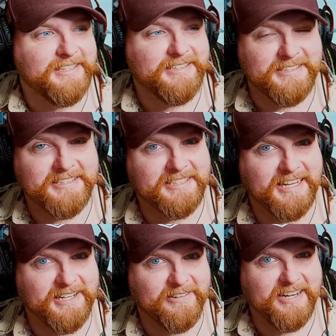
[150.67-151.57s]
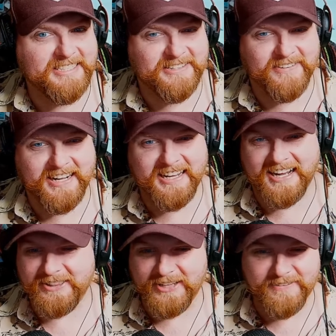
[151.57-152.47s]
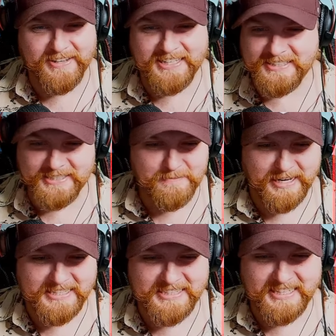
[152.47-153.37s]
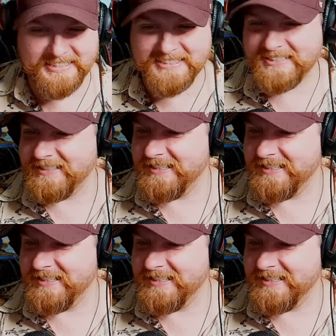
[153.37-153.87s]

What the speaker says: this is kind of crazy, right? I love it. It doesn't make sense.